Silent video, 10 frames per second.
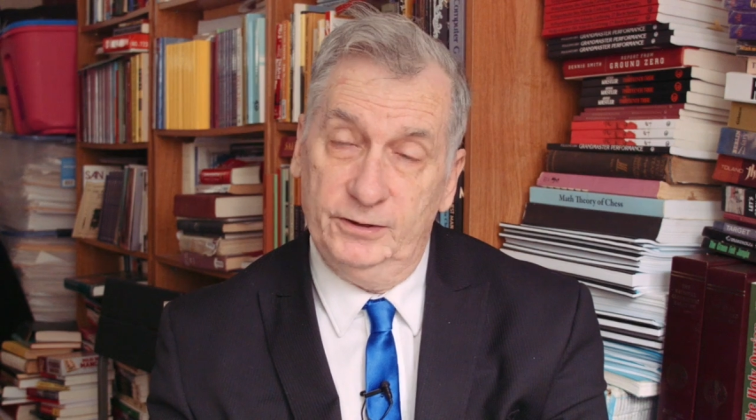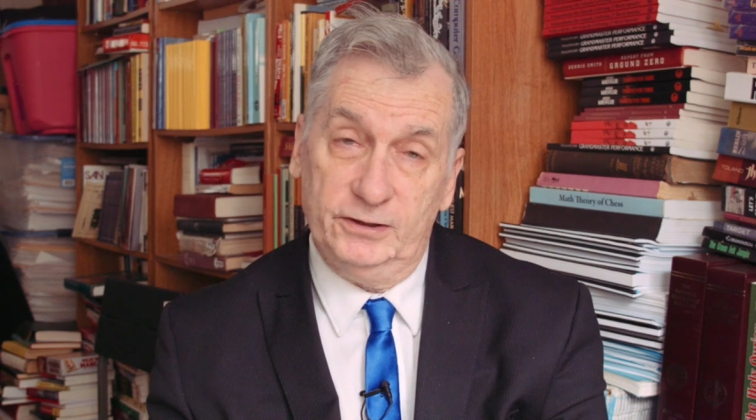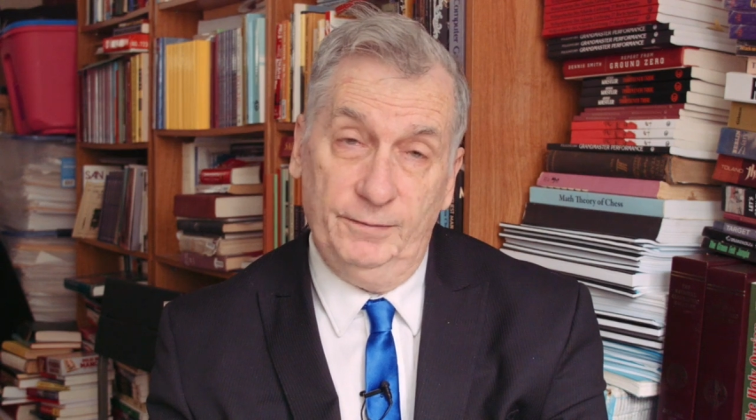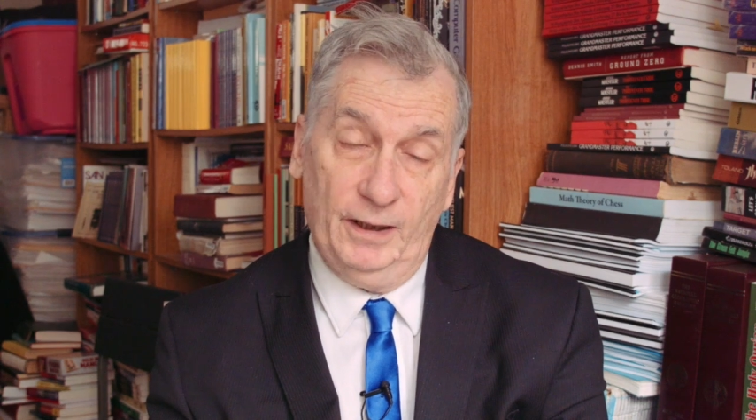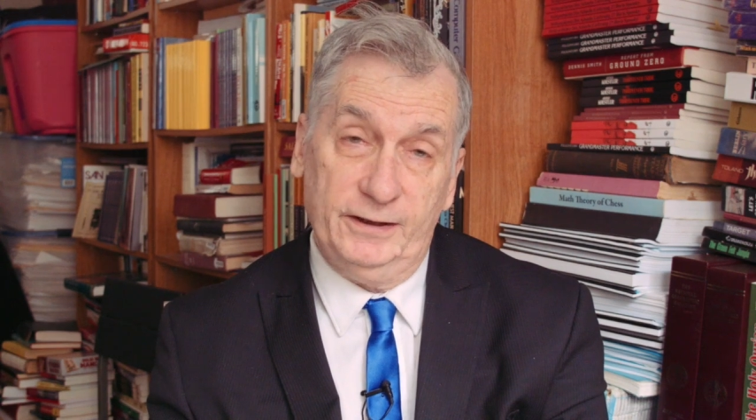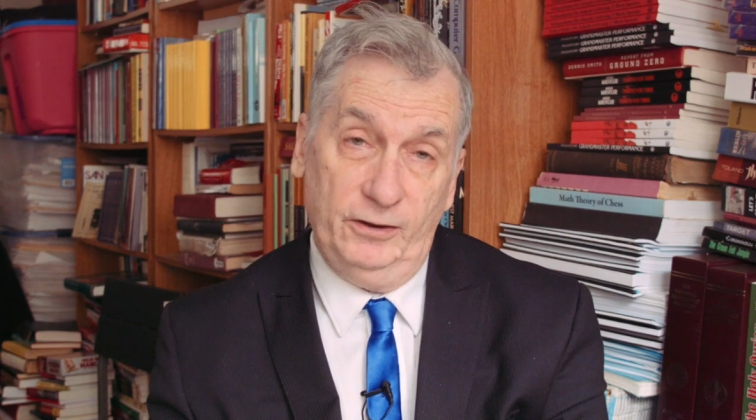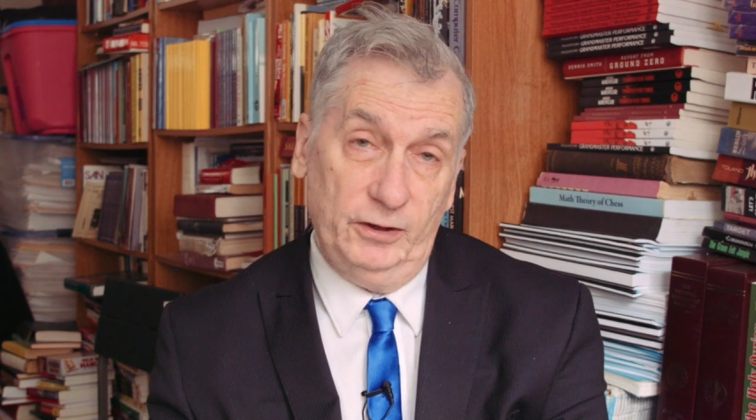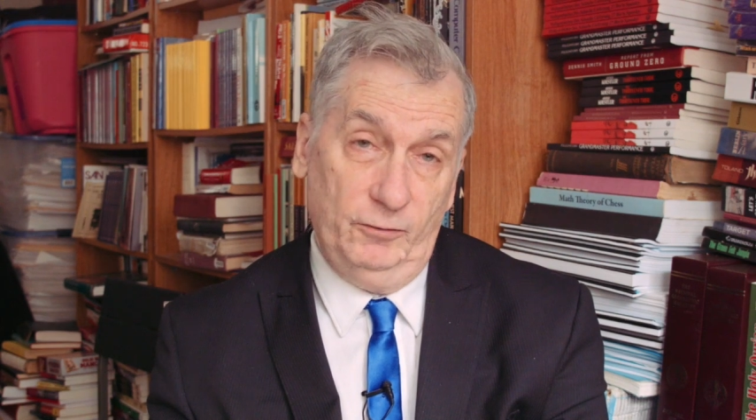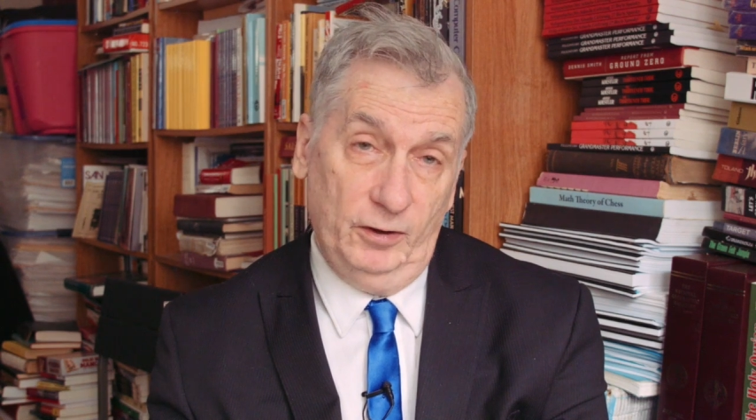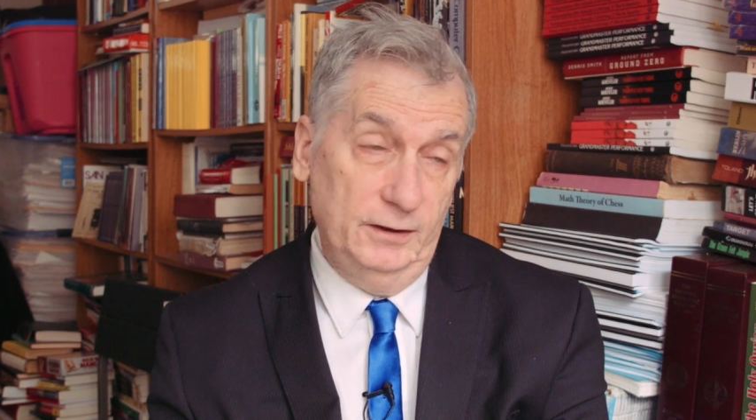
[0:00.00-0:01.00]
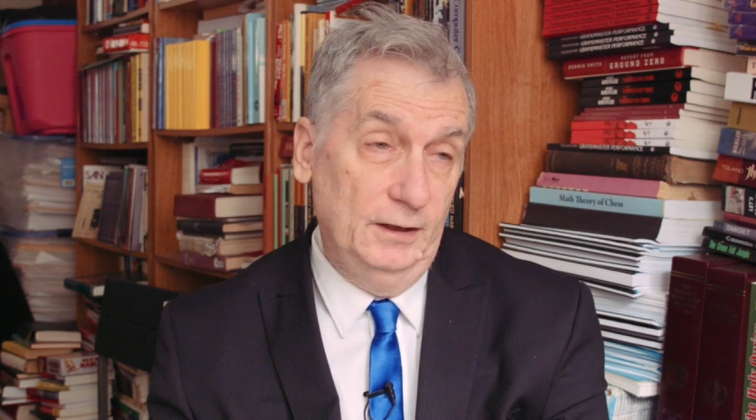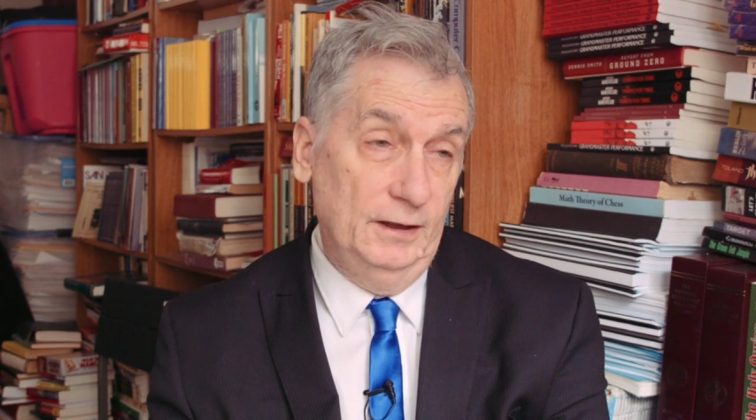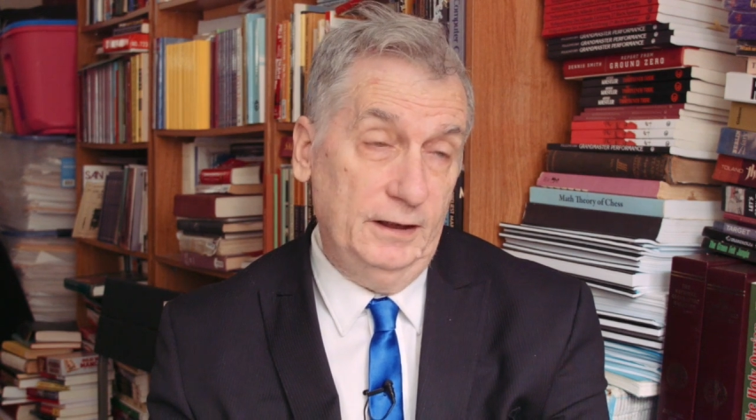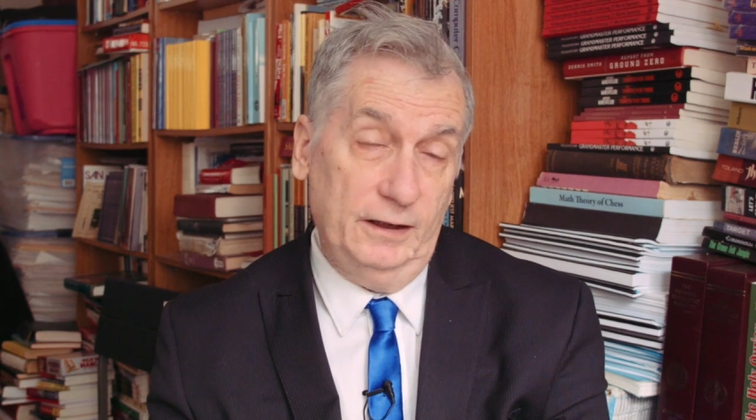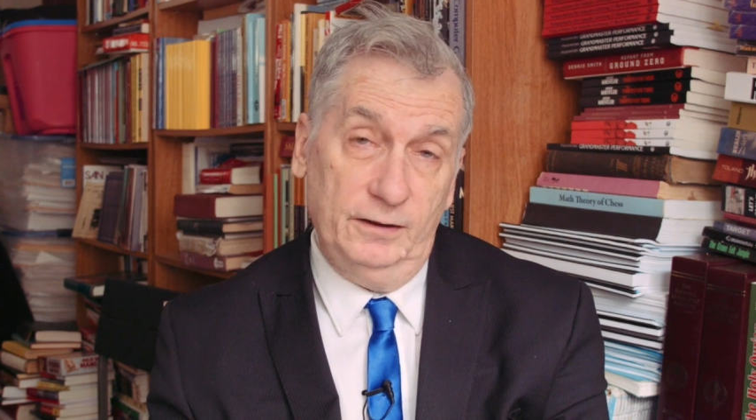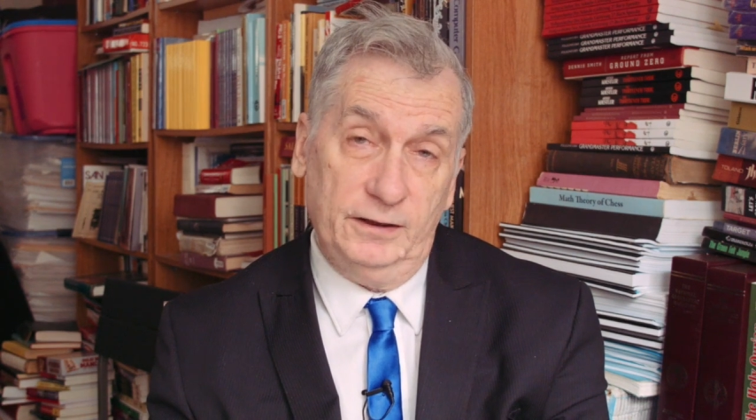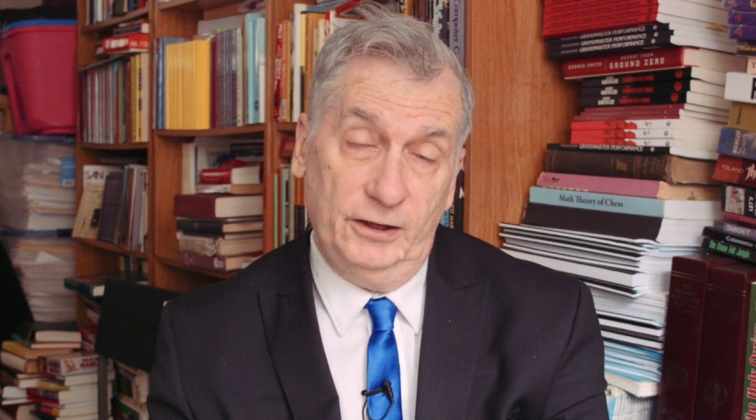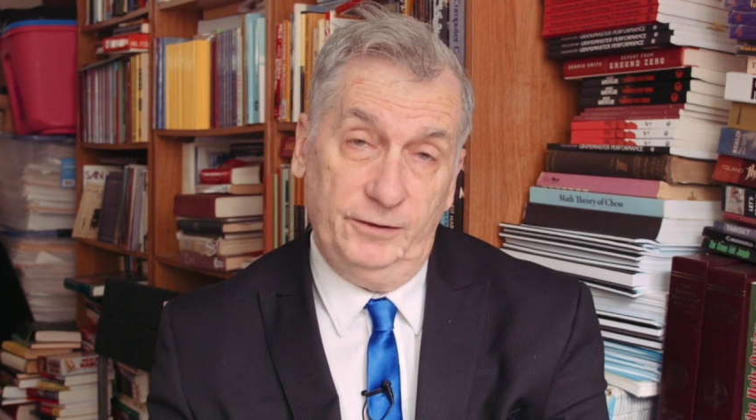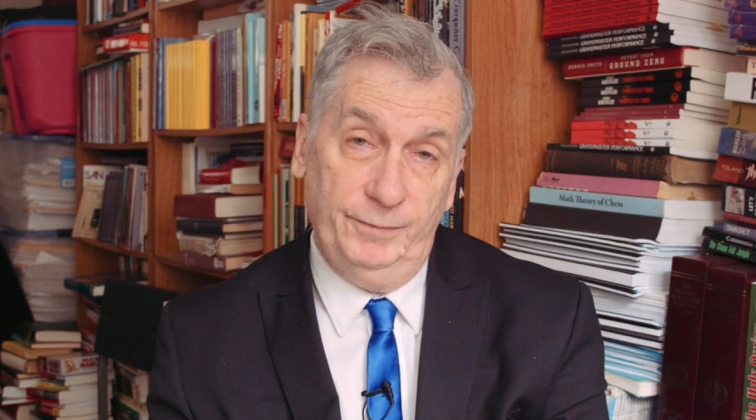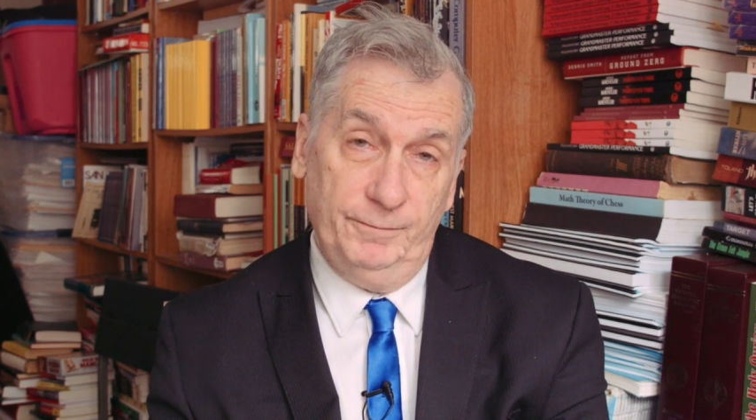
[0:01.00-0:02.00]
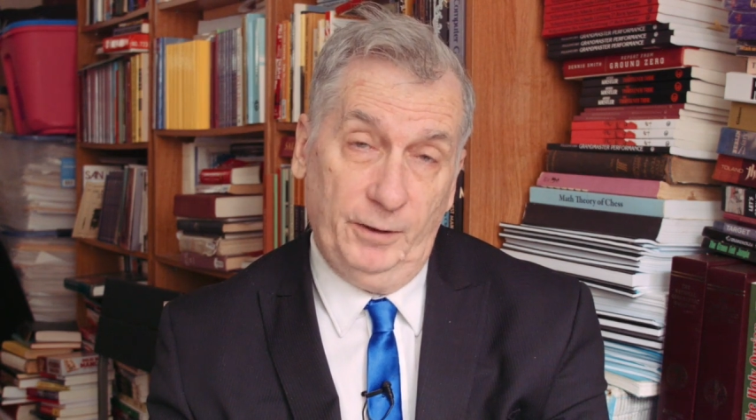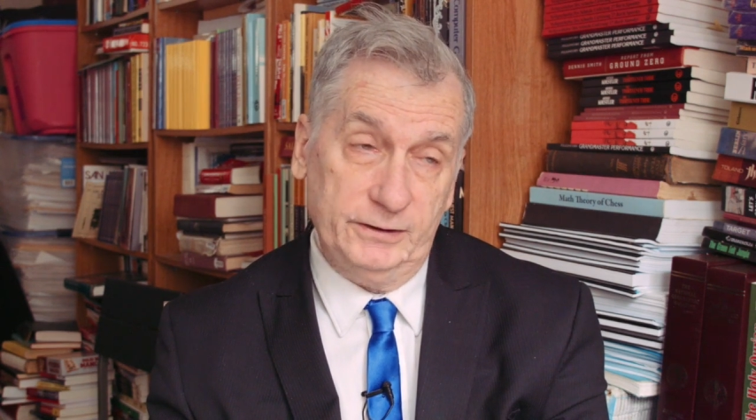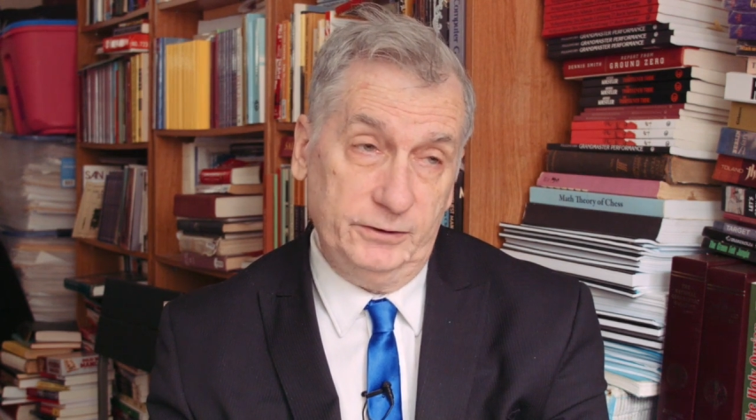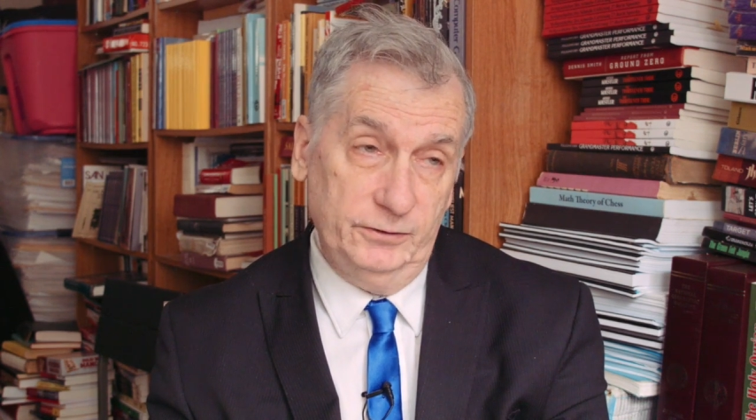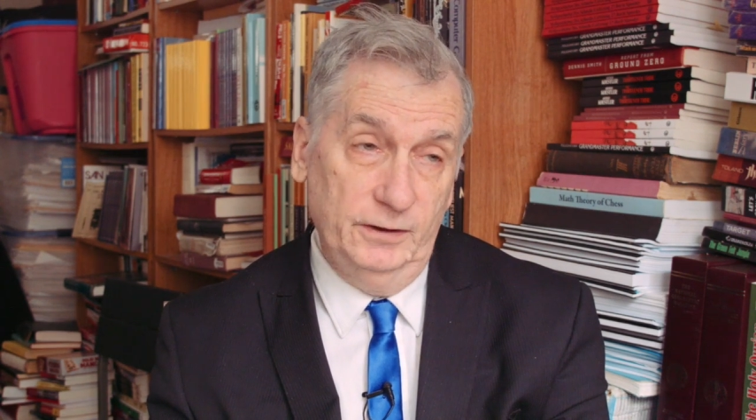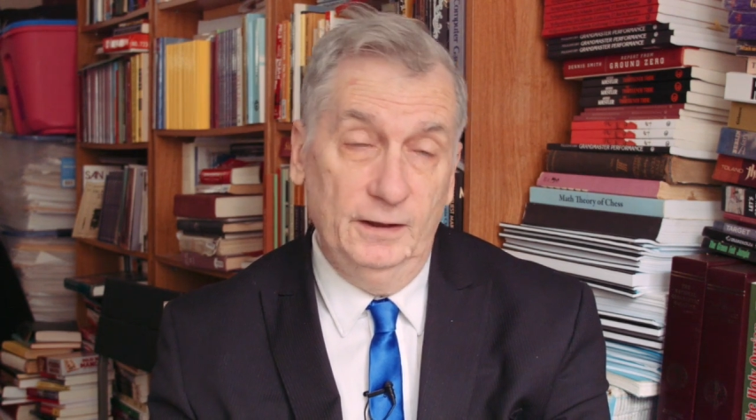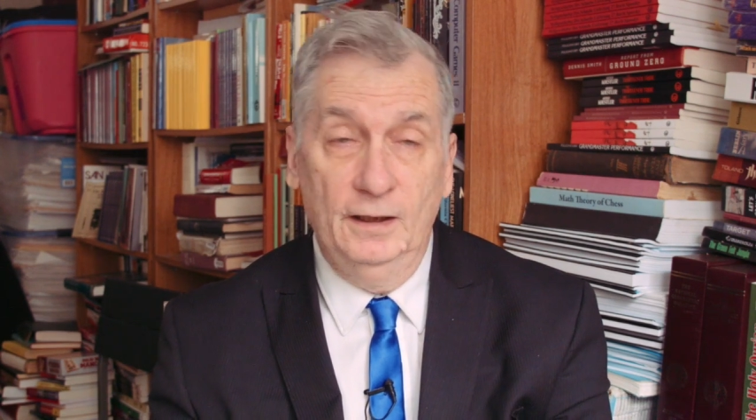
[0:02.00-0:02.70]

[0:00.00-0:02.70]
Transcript: just about the only one that can speak Pashto.